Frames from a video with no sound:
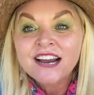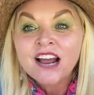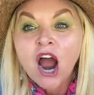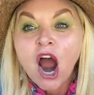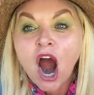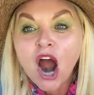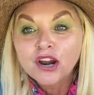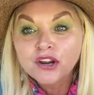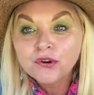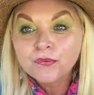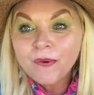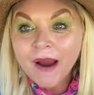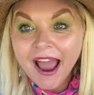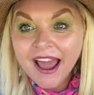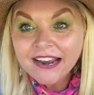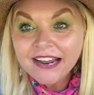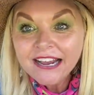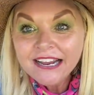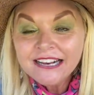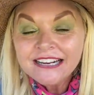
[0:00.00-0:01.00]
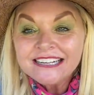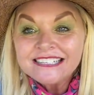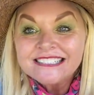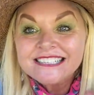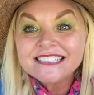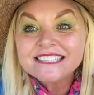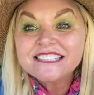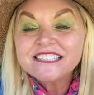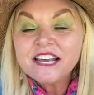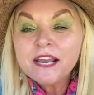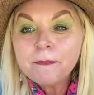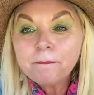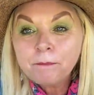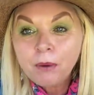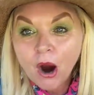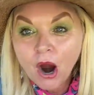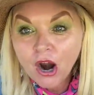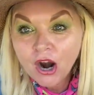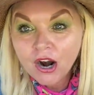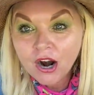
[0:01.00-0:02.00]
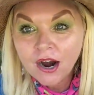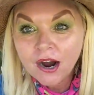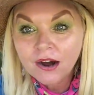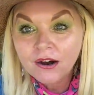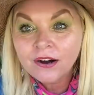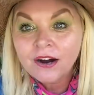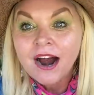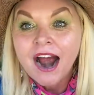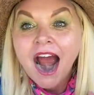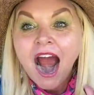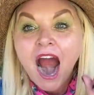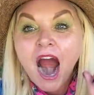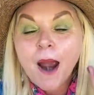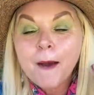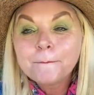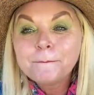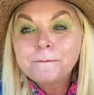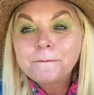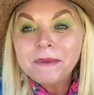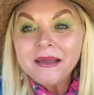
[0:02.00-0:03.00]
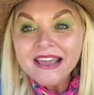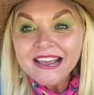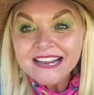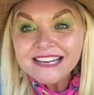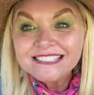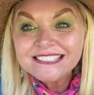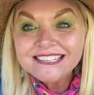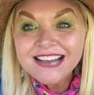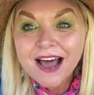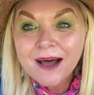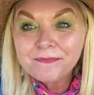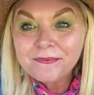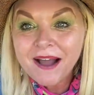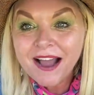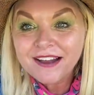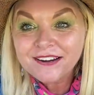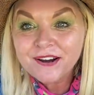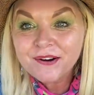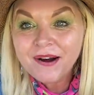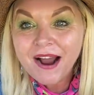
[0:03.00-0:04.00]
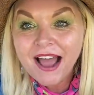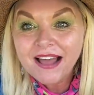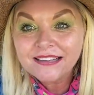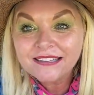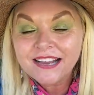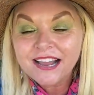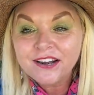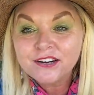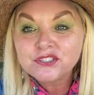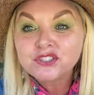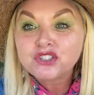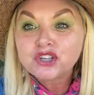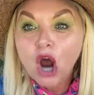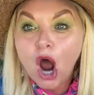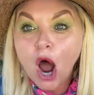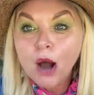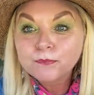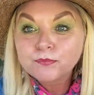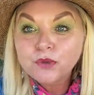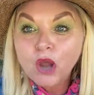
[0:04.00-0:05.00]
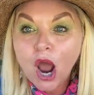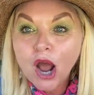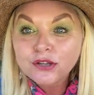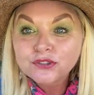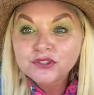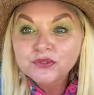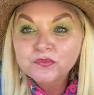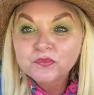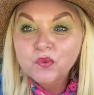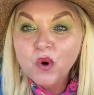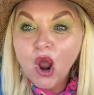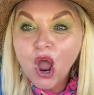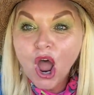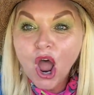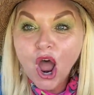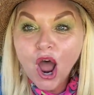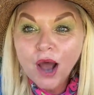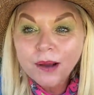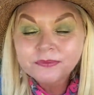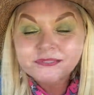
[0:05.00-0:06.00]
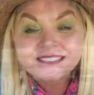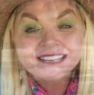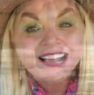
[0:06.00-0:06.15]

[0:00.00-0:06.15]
Are you ready to see Pearl, our biggest albino alligator, chomp down some ribs?